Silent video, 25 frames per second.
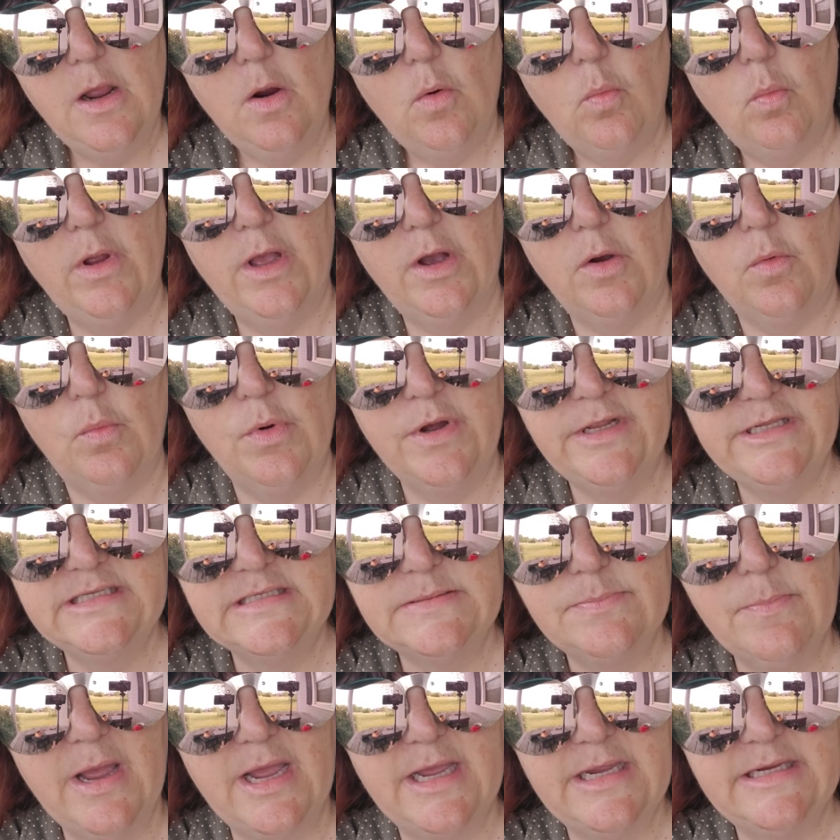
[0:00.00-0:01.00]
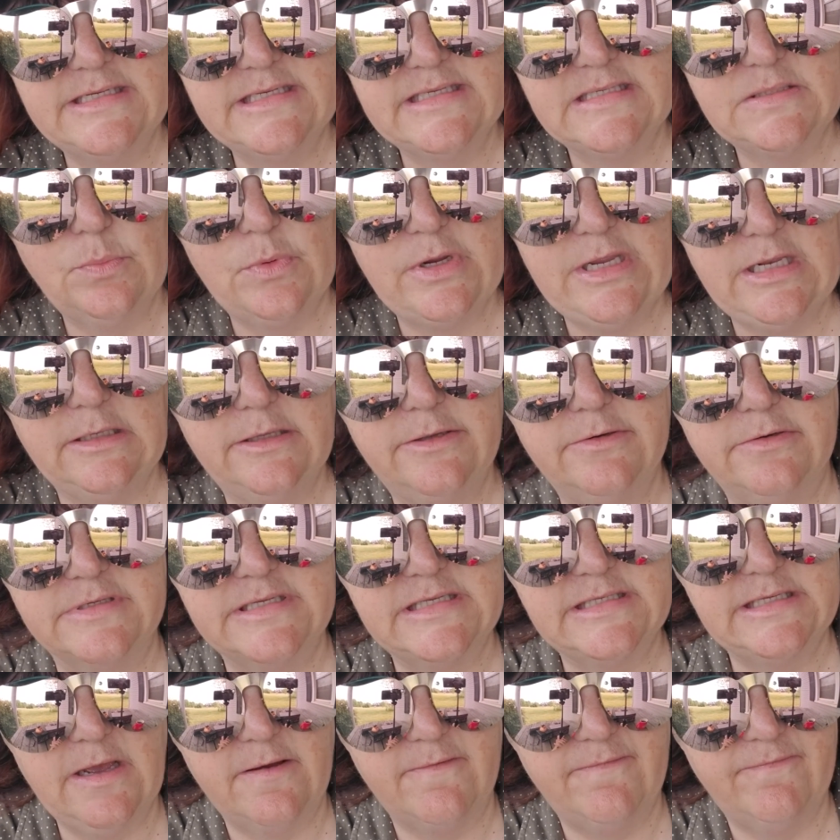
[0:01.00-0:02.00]
Well, once my sweet little
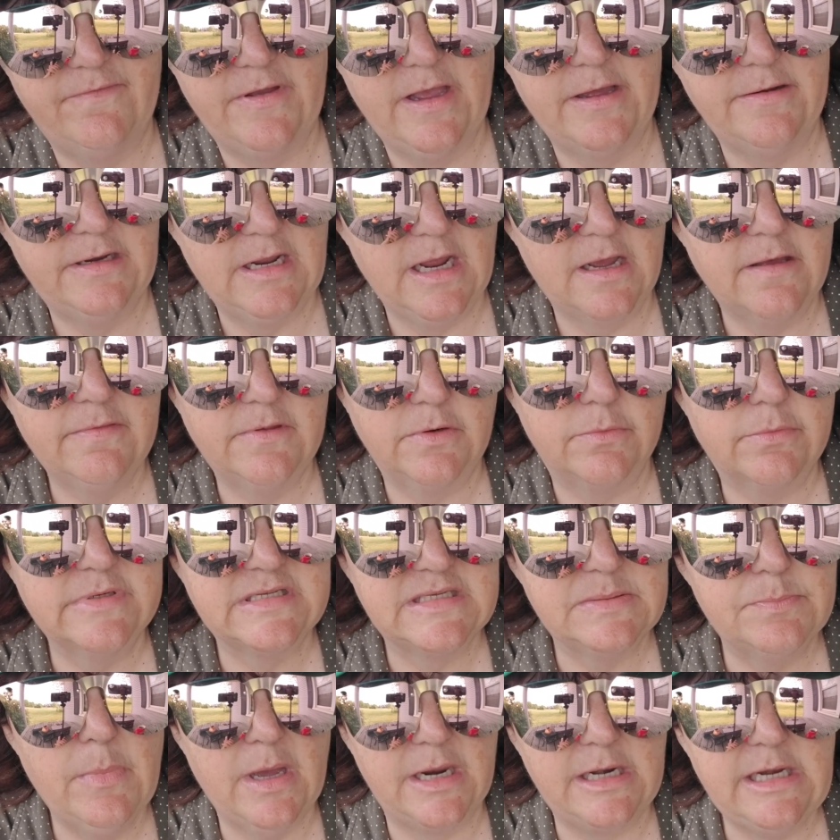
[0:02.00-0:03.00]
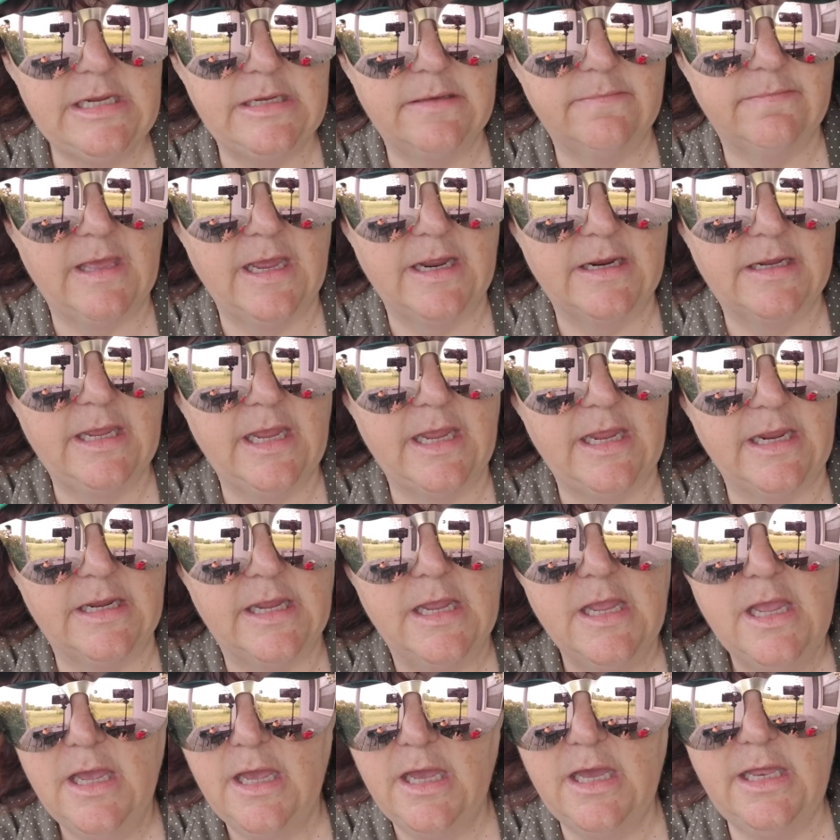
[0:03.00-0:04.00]
self found out there was money in that cake,
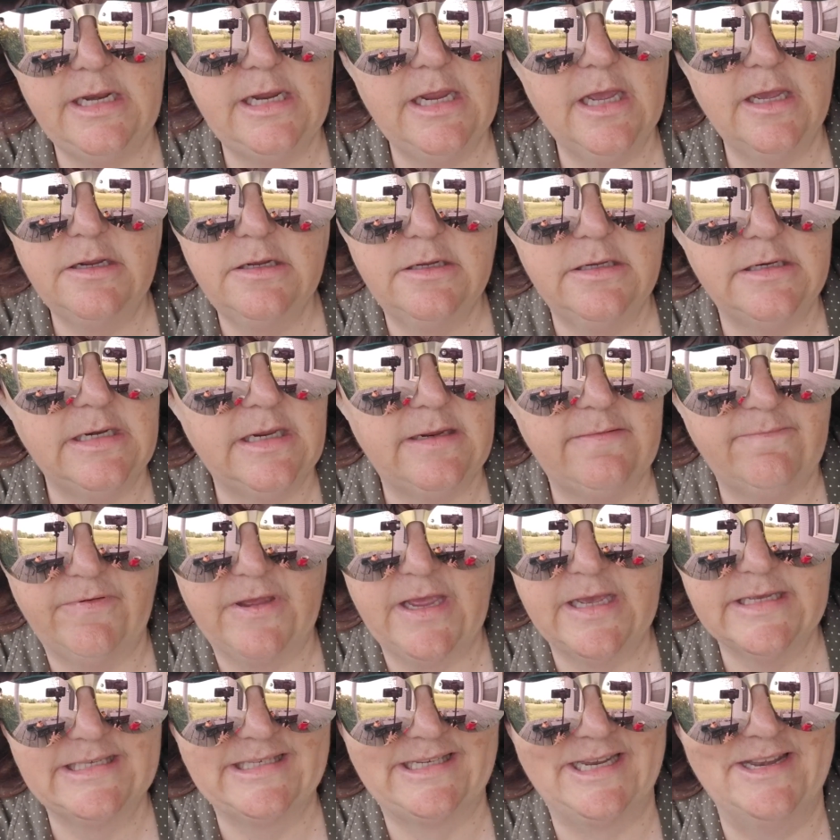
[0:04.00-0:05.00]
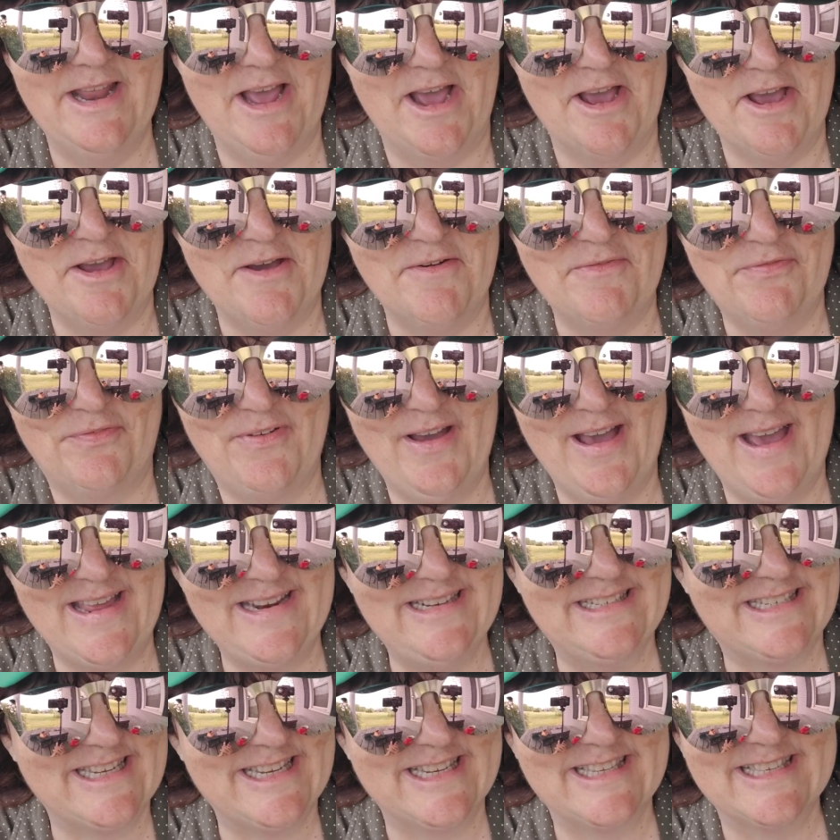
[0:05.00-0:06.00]
honey, I couldn't eat fast enough. I
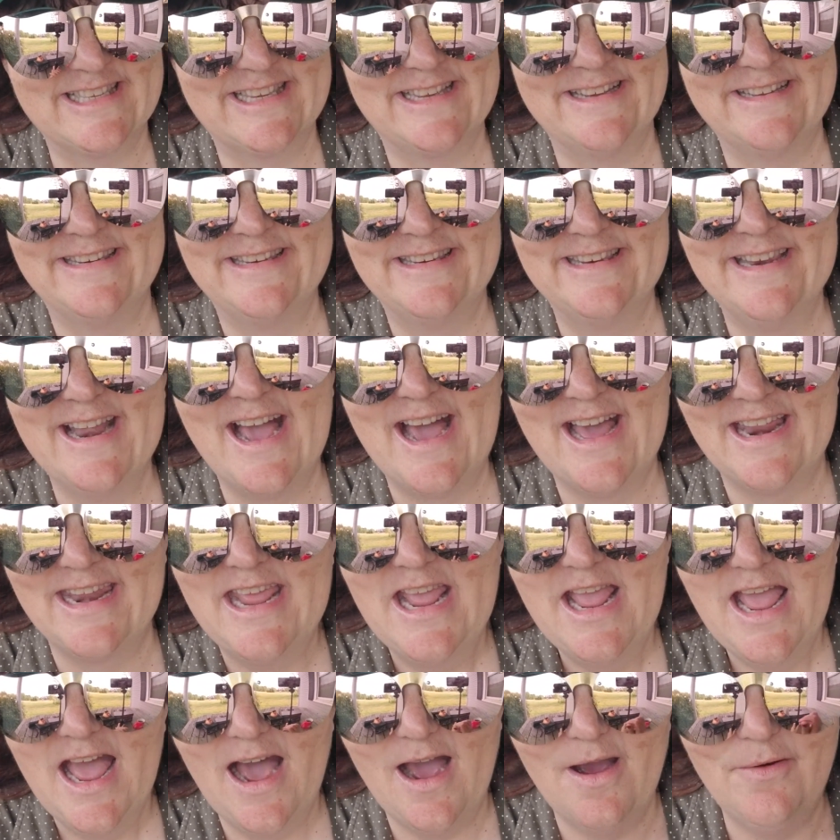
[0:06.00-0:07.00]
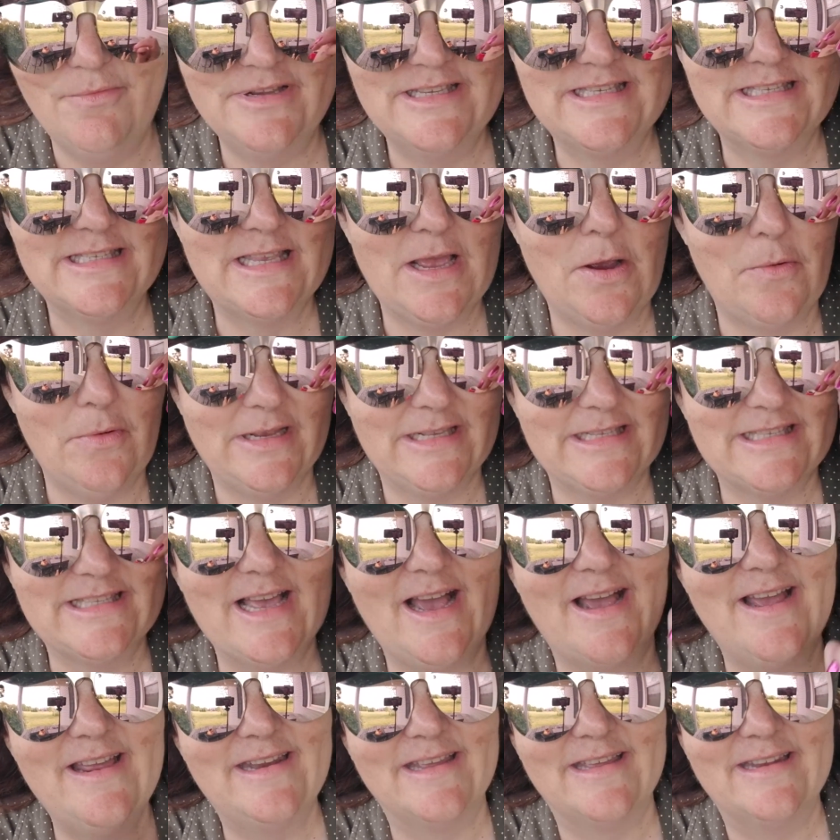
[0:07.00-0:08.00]
just could not. I was so
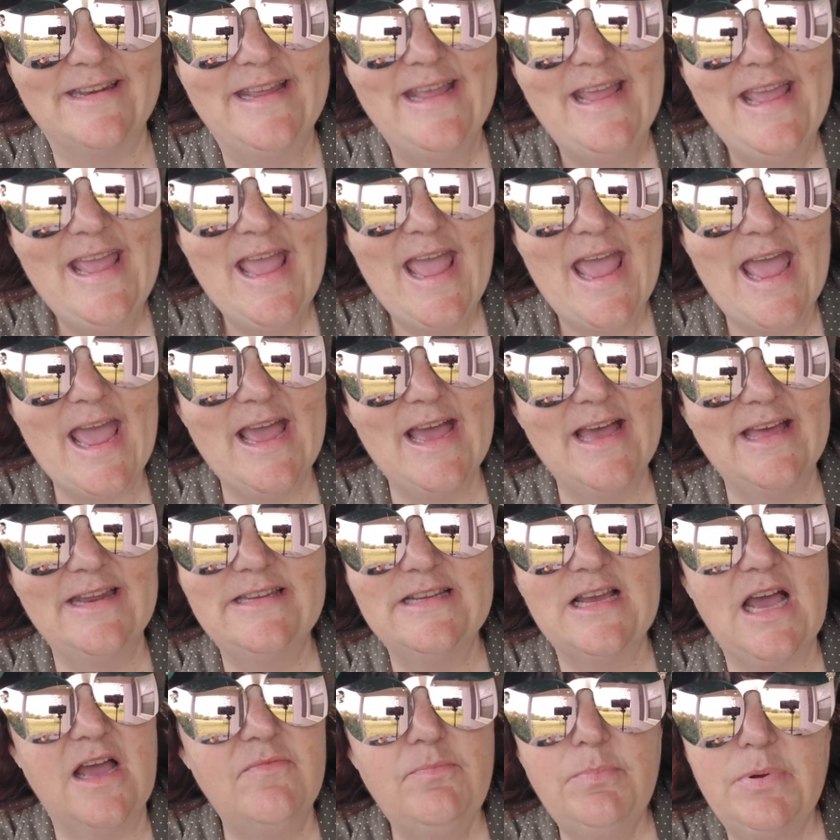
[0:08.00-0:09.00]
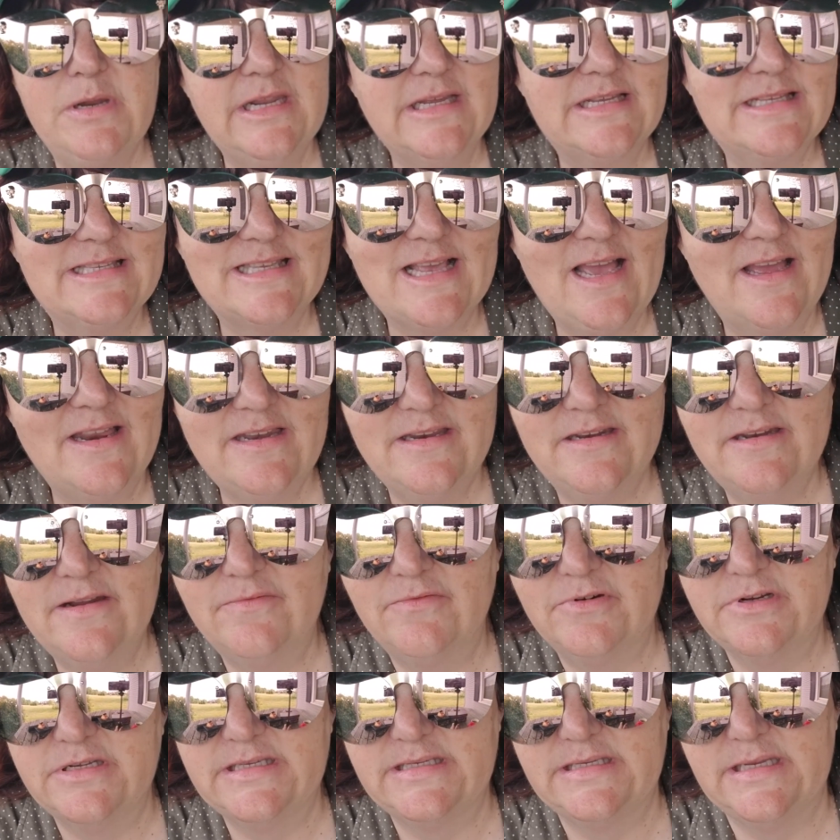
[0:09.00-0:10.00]
excited, and I've been excited
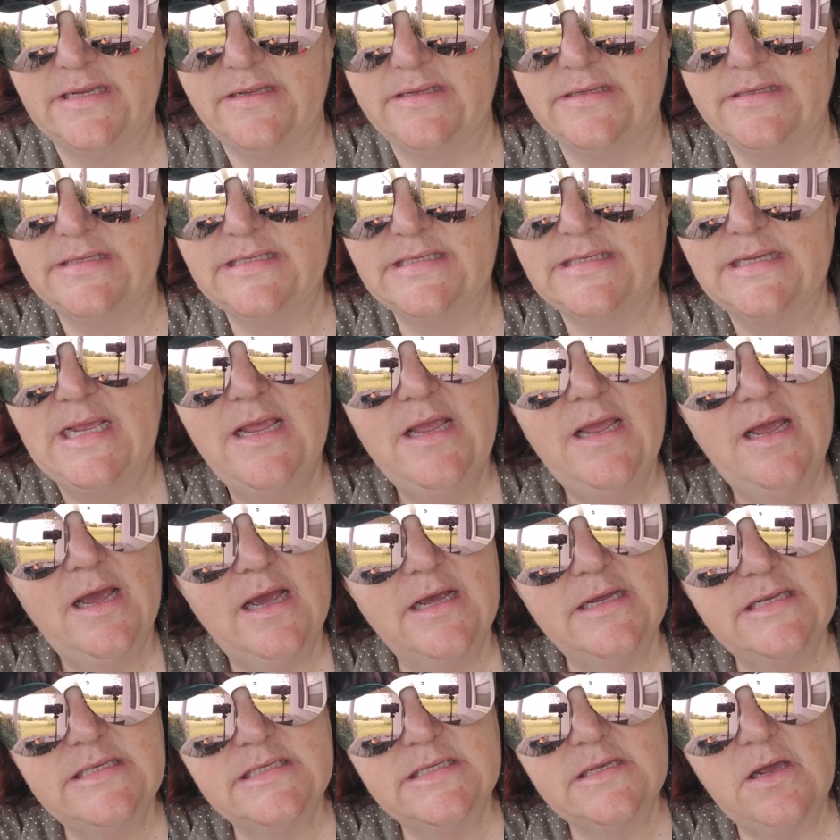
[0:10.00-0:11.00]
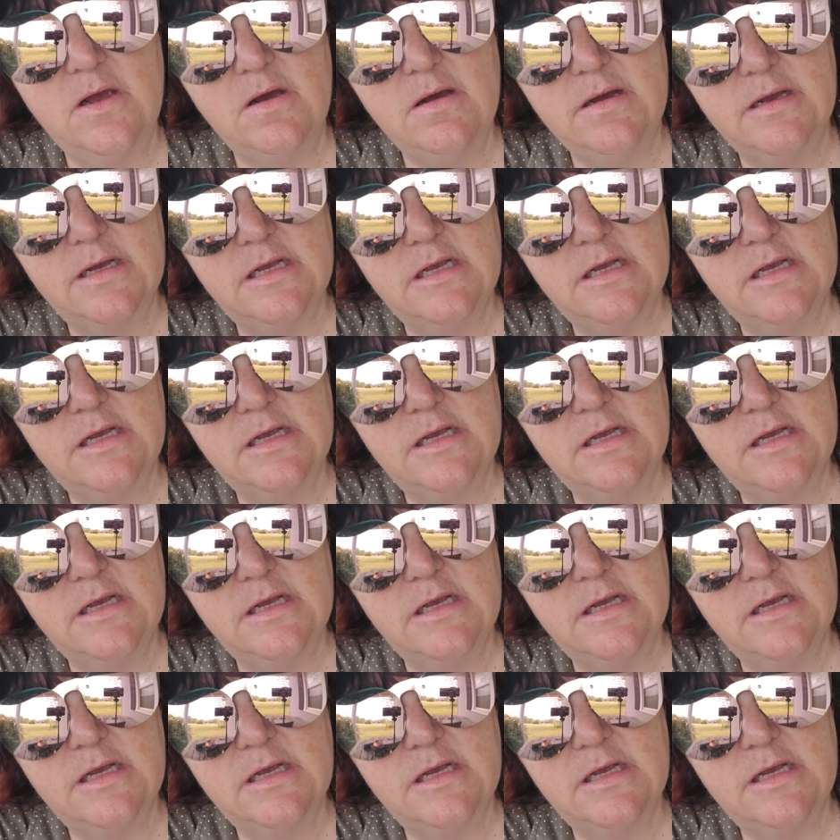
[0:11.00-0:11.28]
ever since. I saw a